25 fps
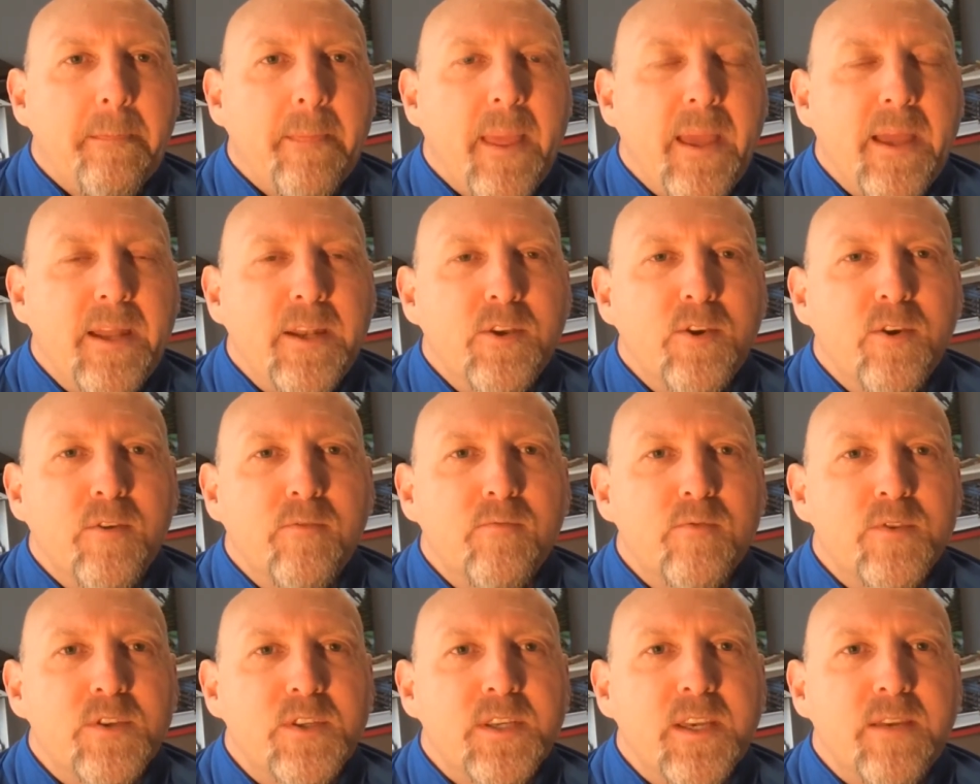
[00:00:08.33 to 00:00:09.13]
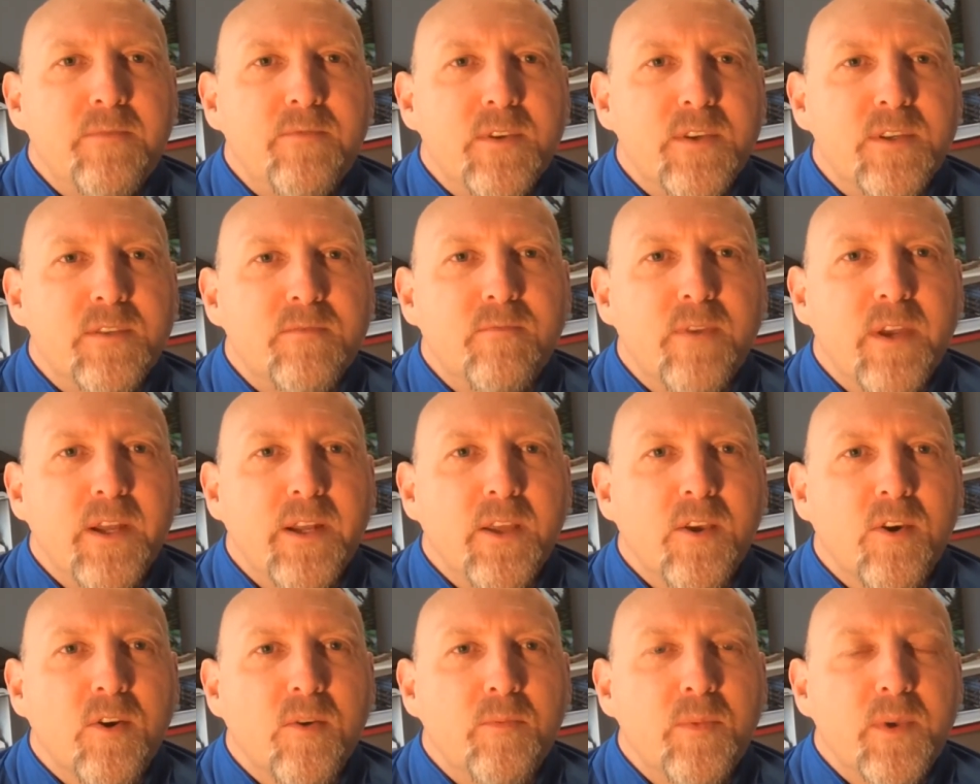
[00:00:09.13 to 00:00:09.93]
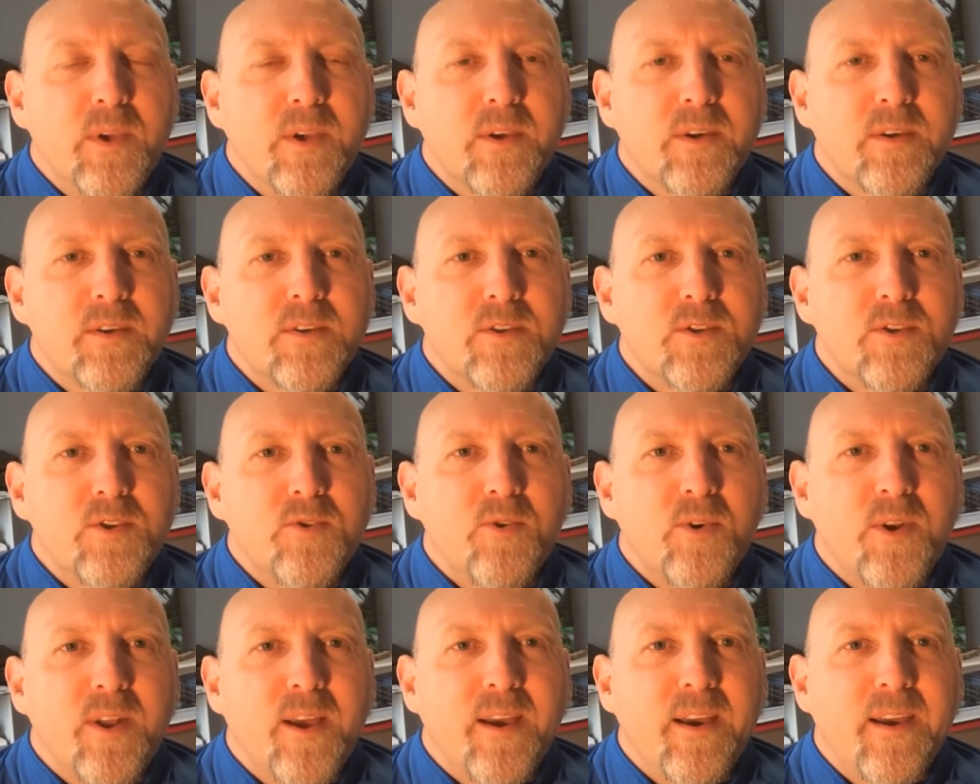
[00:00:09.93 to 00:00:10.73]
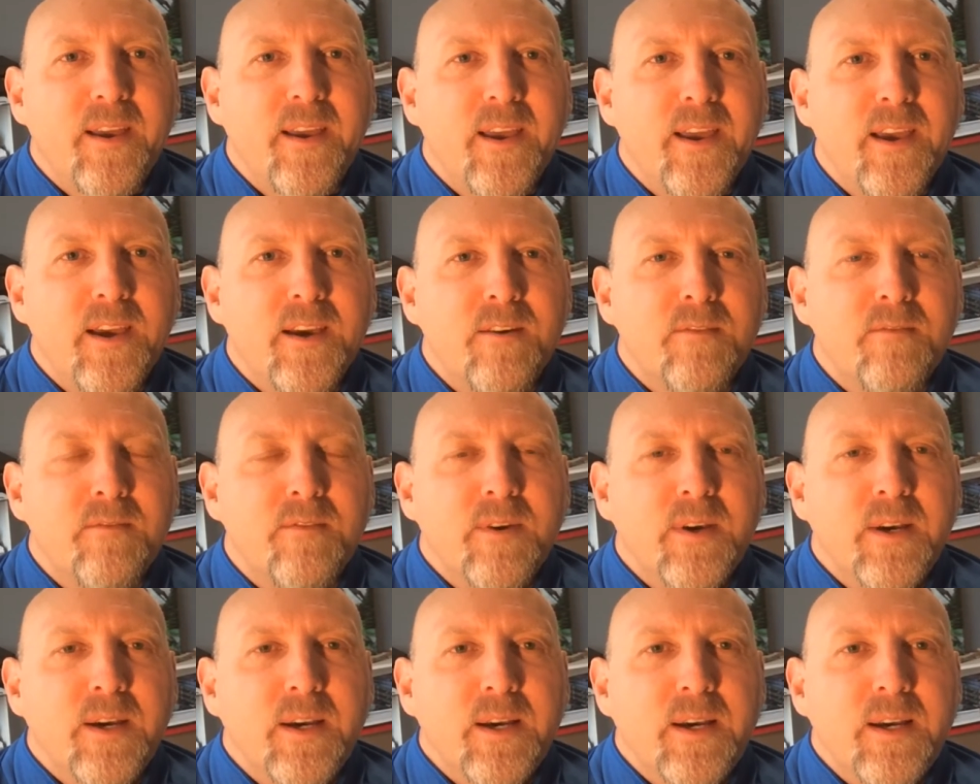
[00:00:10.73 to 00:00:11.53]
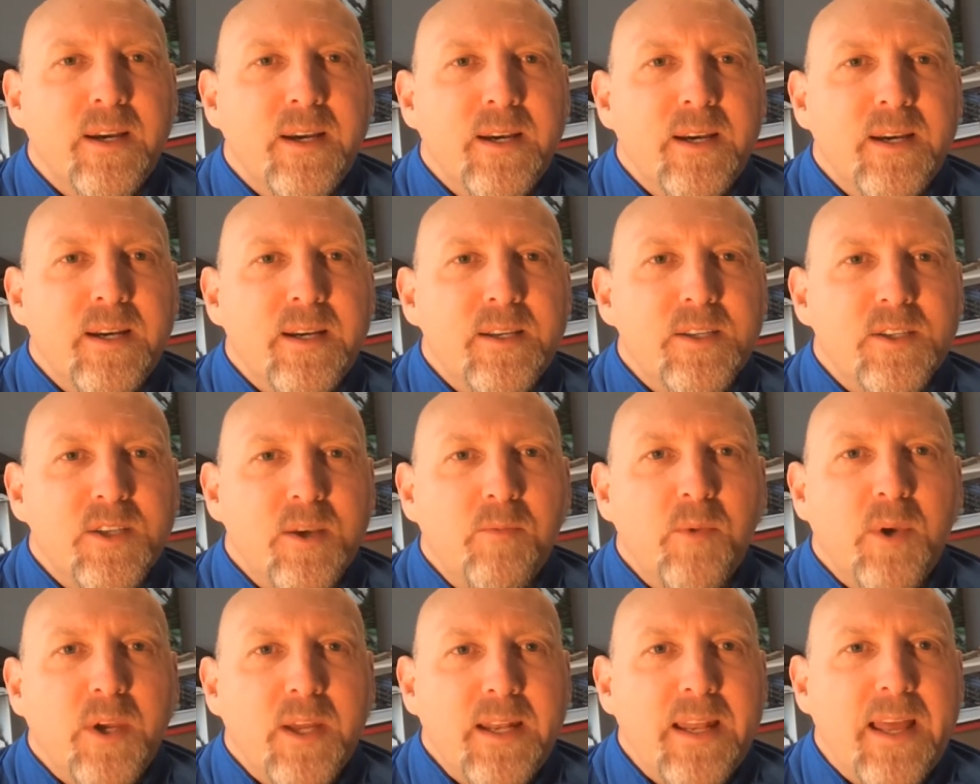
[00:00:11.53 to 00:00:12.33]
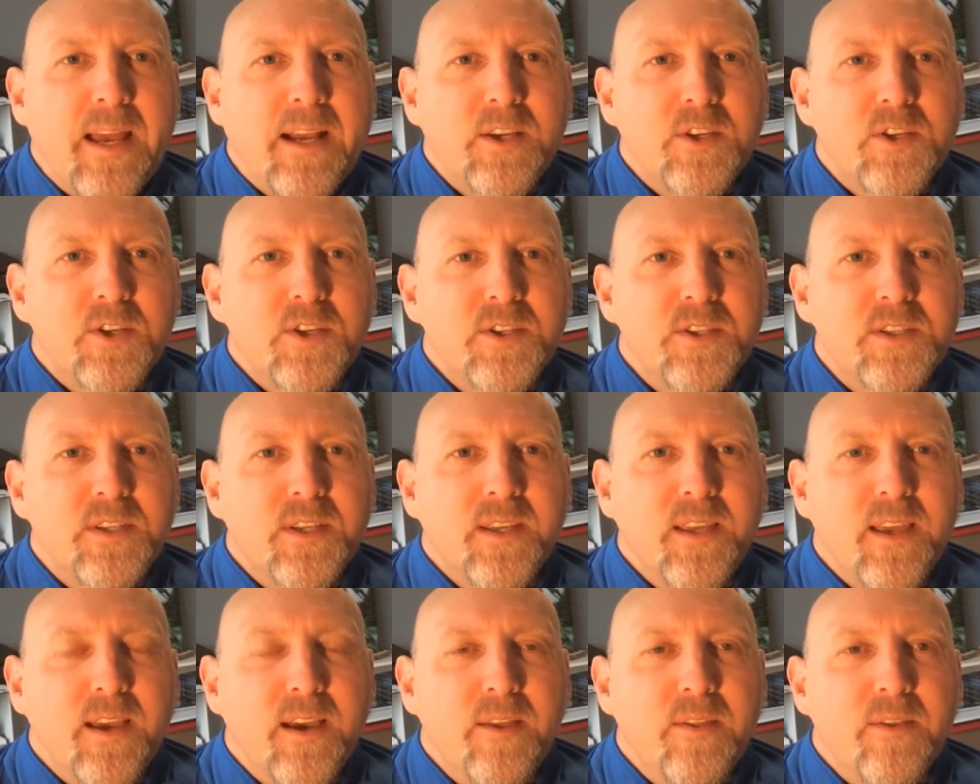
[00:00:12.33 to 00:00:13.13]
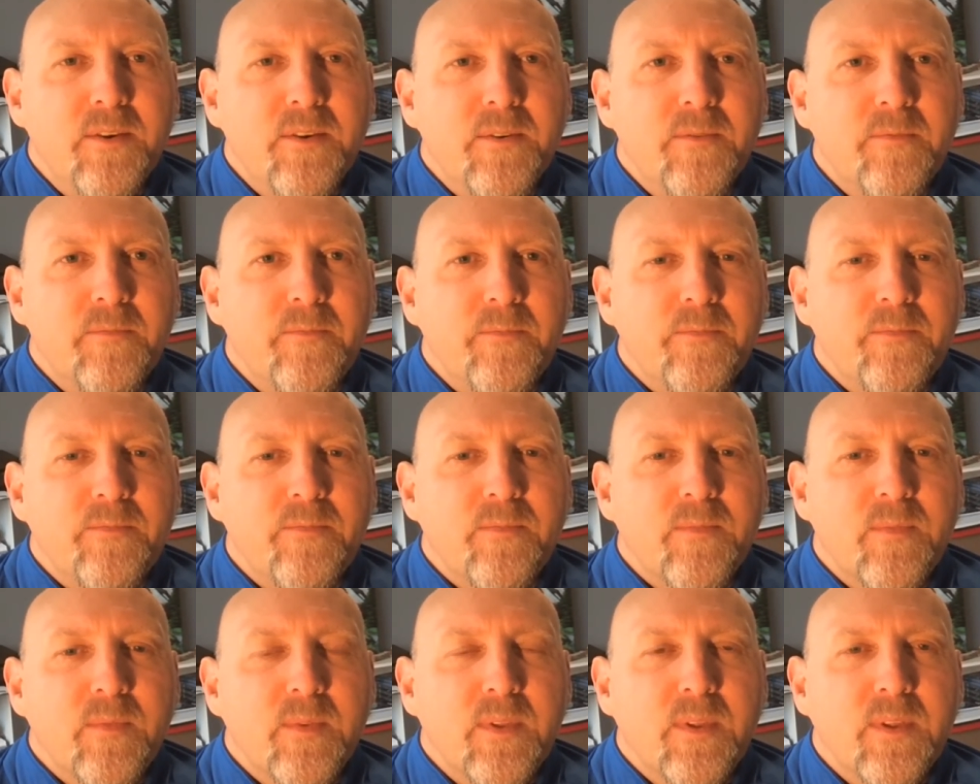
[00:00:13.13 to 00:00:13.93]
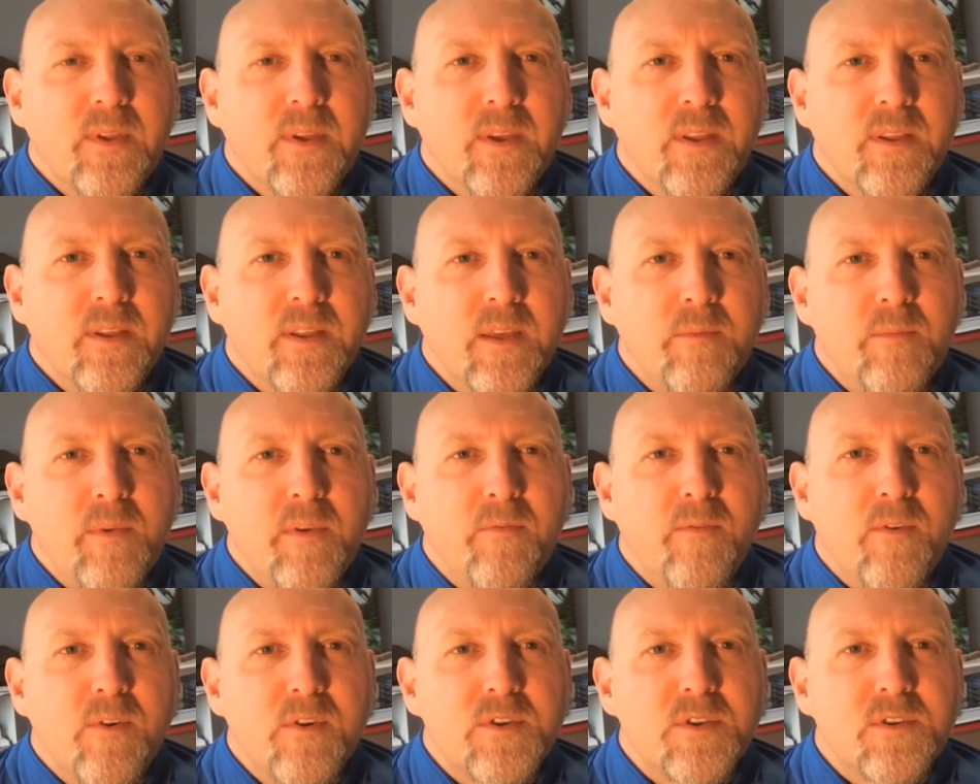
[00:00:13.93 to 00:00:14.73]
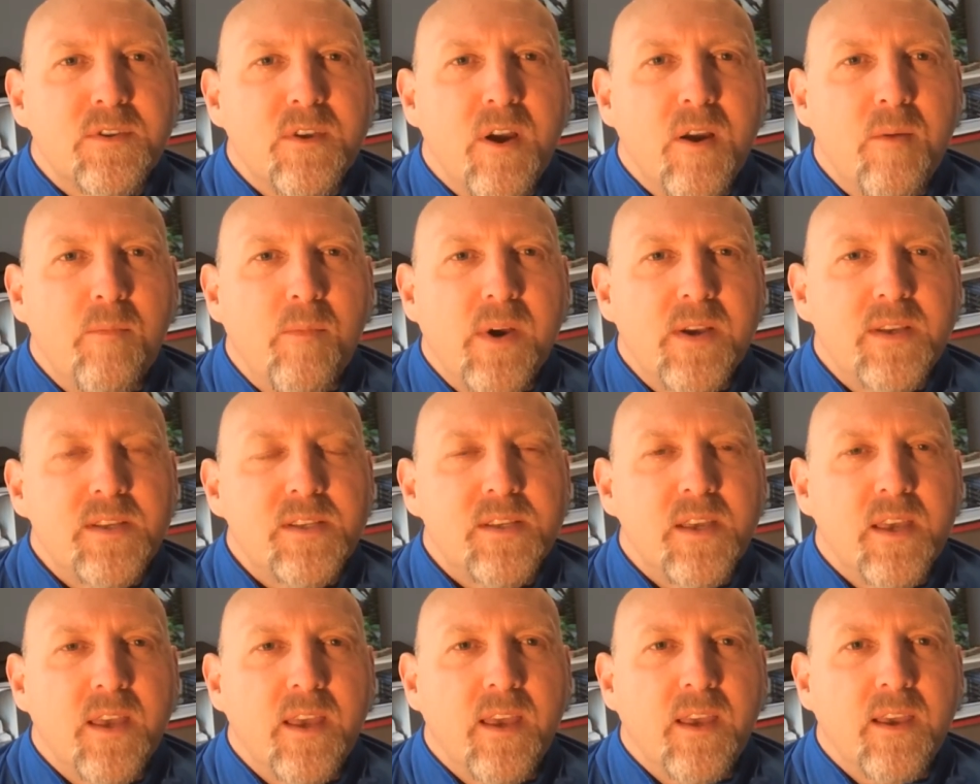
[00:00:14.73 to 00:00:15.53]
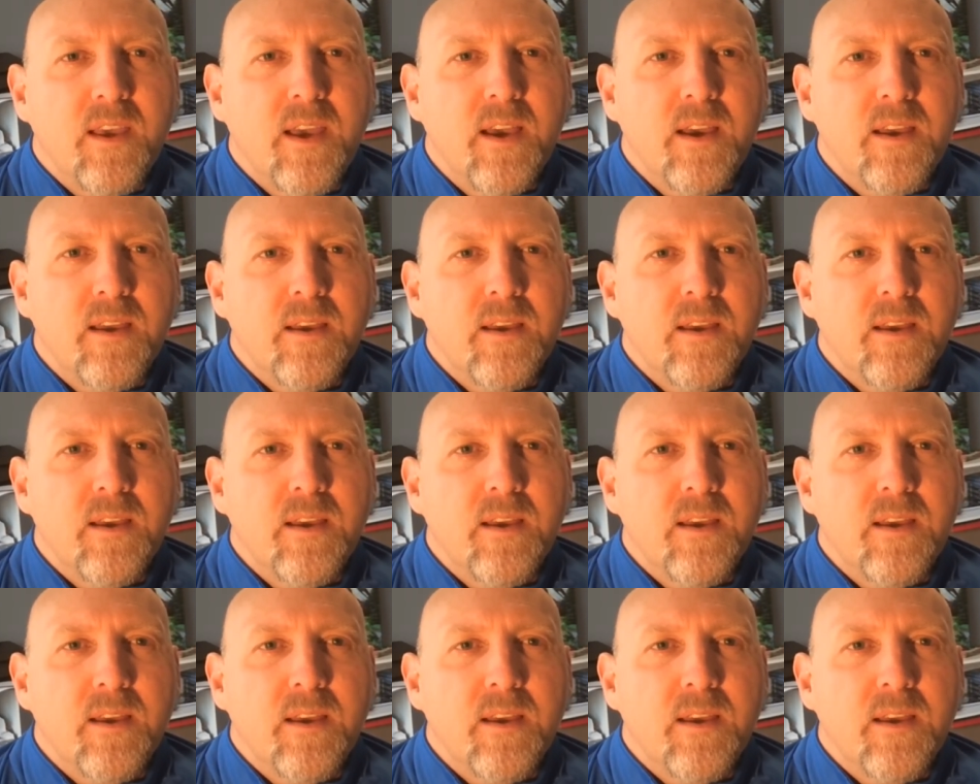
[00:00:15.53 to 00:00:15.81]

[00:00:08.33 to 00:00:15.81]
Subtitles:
and you have received this video because you and I have some connection together. And let me first start by saying